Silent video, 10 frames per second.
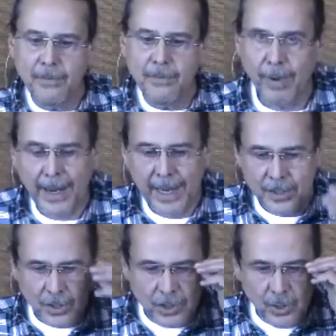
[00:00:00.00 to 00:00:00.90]
everything
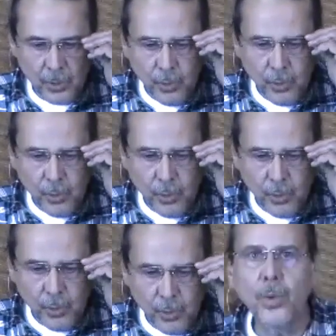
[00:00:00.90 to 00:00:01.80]
pointing right back at you. So
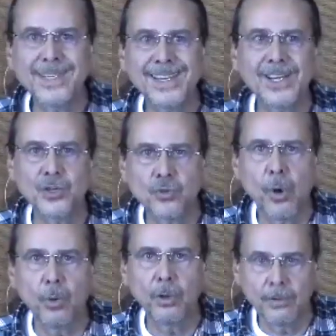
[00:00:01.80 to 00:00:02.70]
we are the ones in
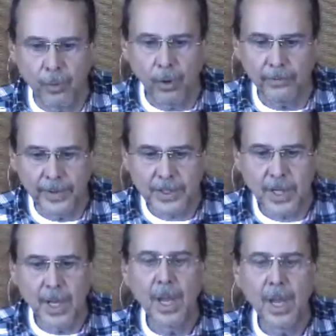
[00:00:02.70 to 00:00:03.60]
control of all of
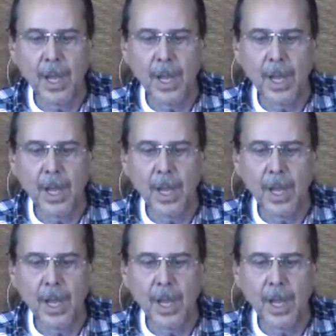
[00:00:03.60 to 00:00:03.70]
this.